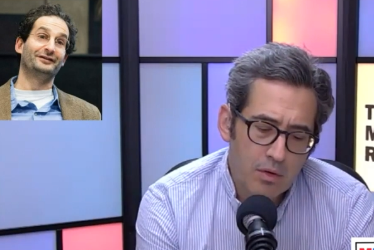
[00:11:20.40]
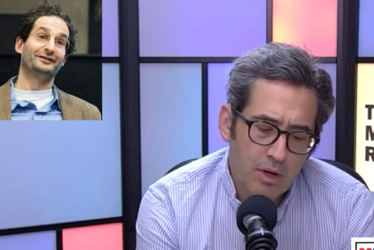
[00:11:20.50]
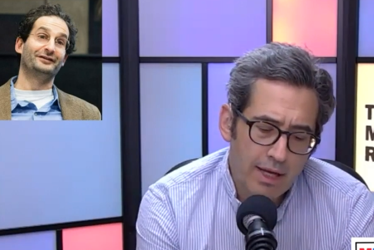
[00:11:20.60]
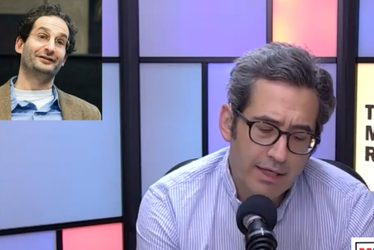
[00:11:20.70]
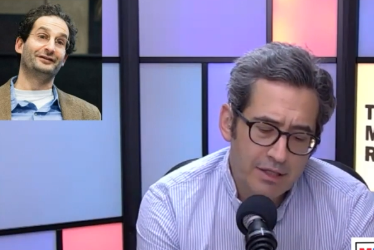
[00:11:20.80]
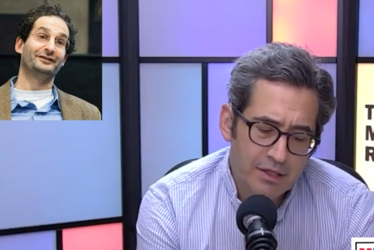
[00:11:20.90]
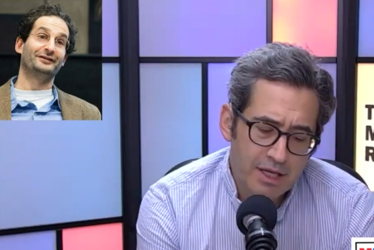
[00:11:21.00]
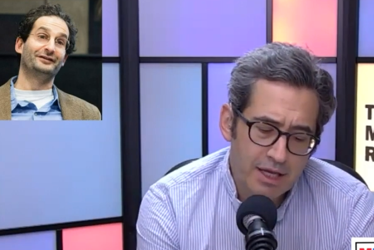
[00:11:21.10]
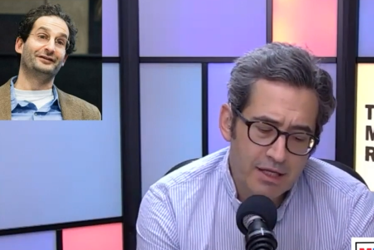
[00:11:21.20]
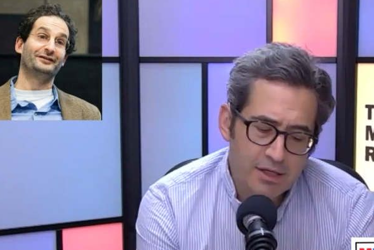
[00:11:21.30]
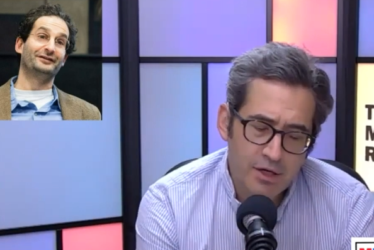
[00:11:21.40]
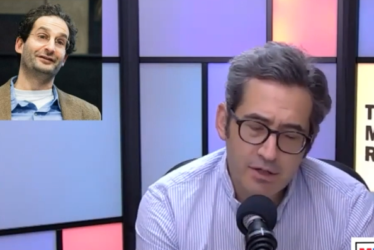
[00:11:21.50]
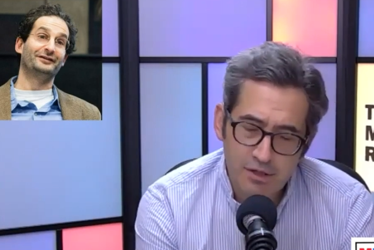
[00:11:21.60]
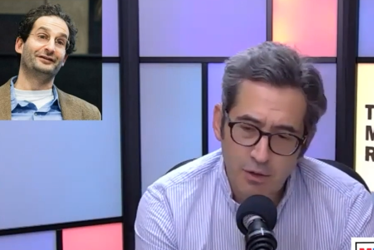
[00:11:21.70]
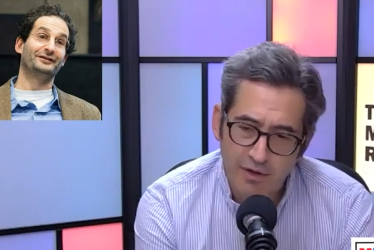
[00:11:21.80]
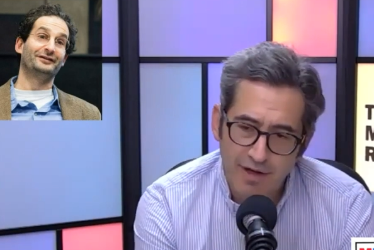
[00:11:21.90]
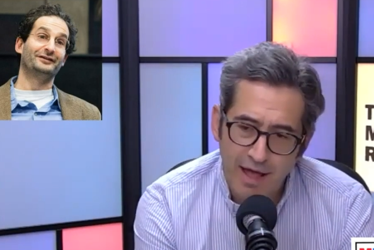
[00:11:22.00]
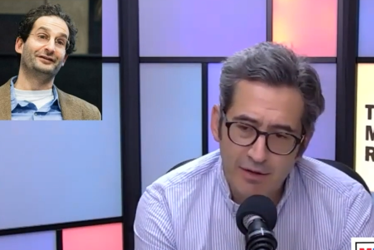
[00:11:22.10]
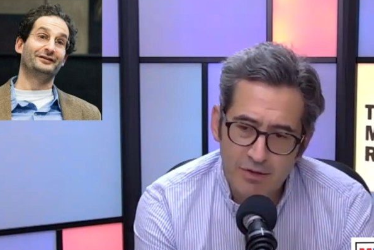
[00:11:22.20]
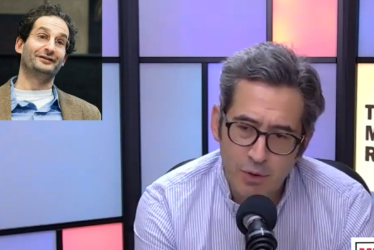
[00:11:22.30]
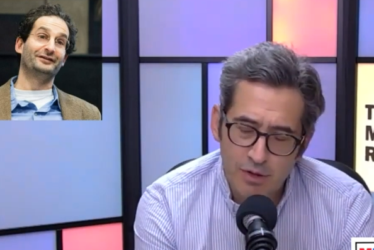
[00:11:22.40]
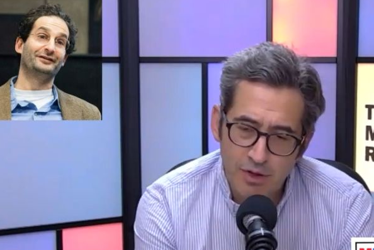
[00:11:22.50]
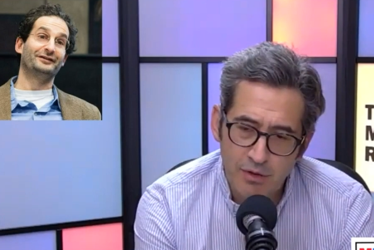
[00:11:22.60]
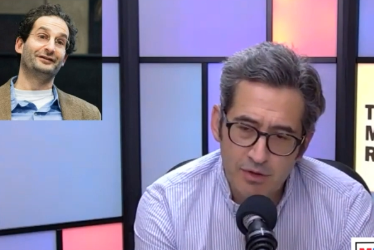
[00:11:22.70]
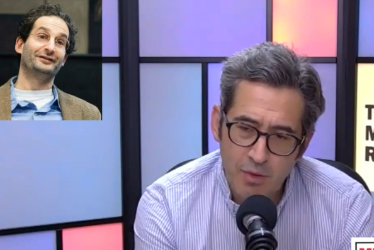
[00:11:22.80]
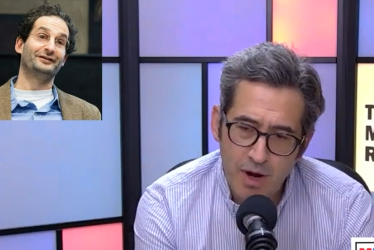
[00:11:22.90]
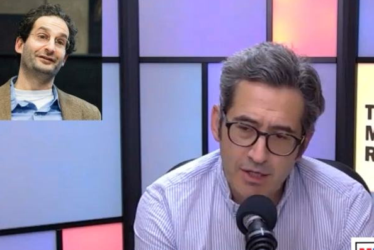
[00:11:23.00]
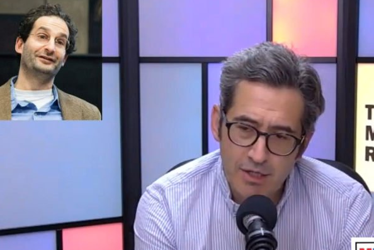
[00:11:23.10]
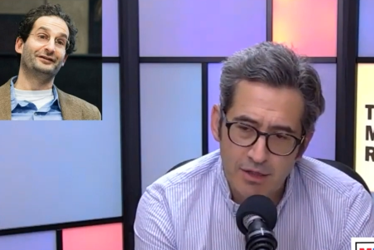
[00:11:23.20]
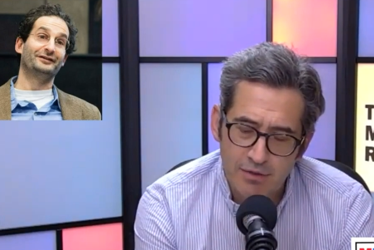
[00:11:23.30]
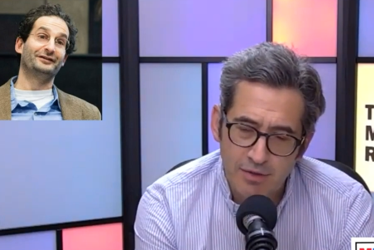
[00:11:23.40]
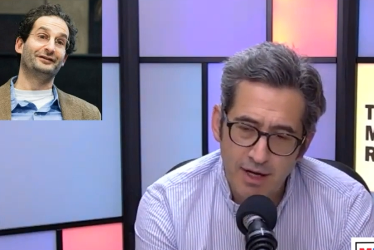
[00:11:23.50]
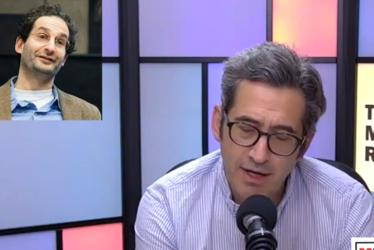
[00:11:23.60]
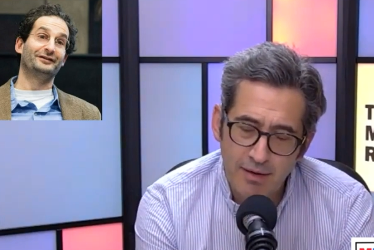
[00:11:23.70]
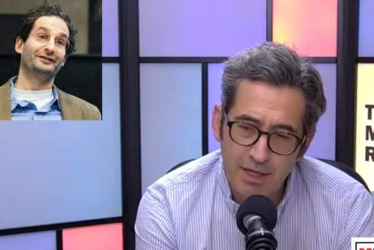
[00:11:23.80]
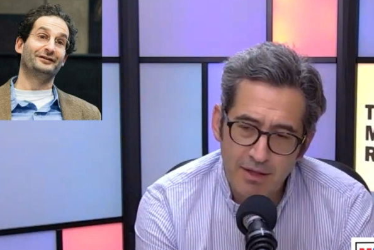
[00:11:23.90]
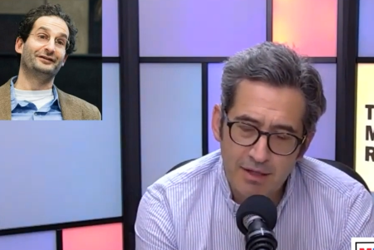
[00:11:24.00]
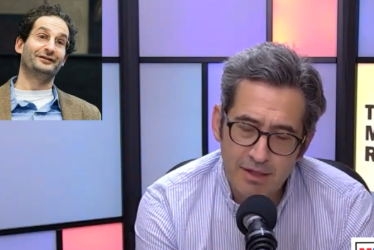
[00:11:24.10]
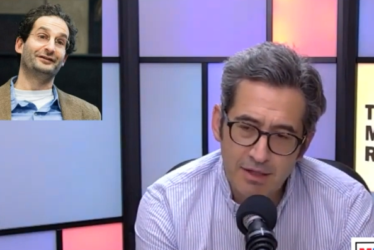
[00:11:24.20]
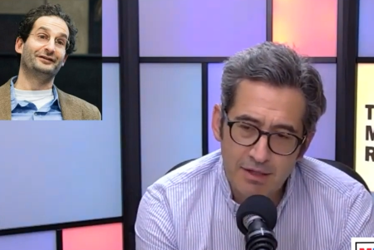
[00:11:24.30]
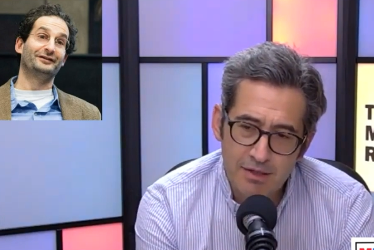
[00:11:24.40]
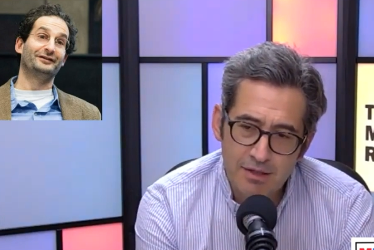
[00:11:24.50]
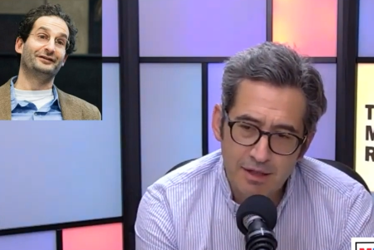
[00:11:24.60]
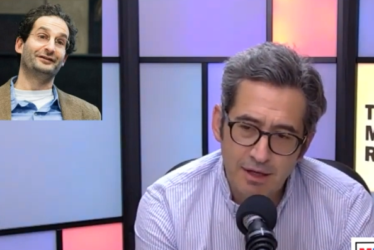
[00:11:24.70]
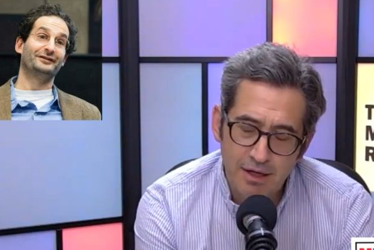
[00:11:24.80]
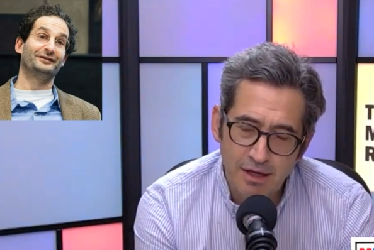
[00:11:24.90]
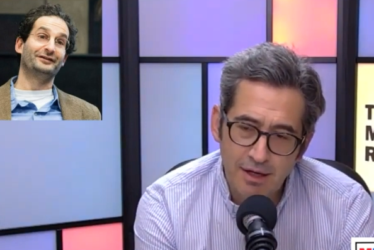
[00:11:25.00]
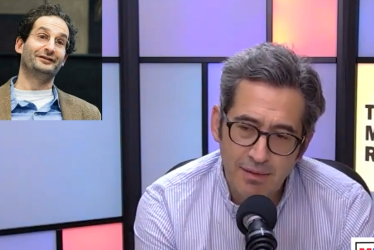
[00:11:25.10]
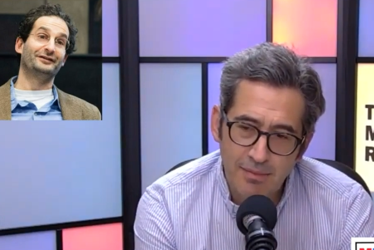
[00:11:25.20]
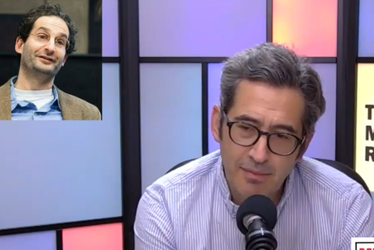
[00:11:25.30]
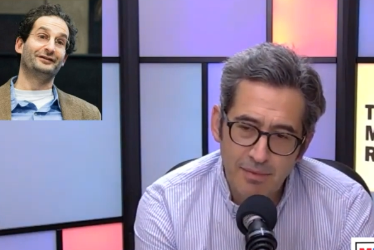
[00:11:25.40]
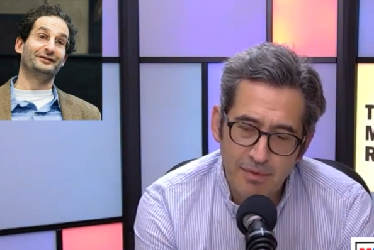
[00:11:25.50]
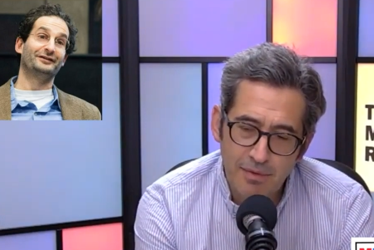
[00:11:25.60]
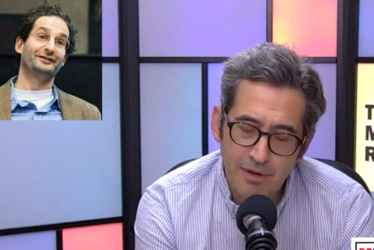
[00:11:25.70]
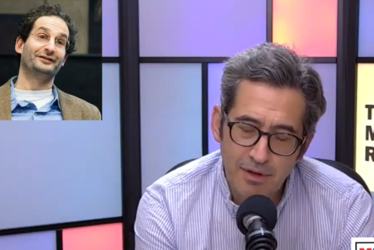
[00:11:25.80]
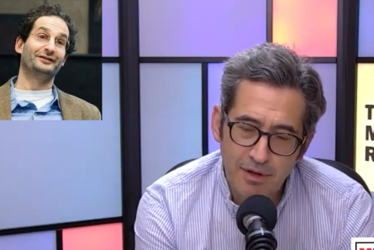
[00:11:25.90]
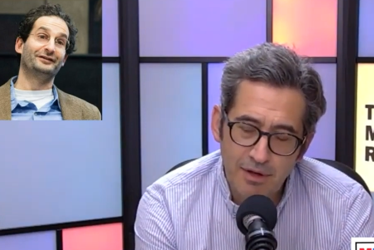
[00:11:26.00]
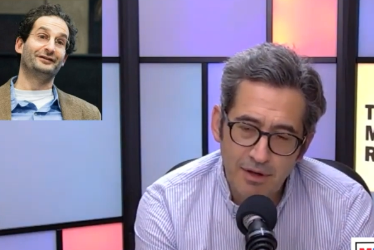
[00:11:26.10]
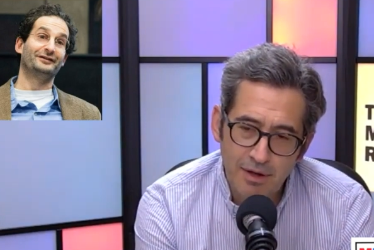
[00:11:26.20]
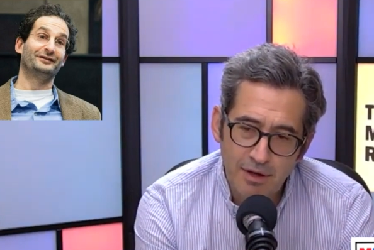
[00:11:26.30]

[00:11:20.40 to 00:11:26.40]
Speaker 1: and it's just easier to sort of outsource those questions right i mean this is um, the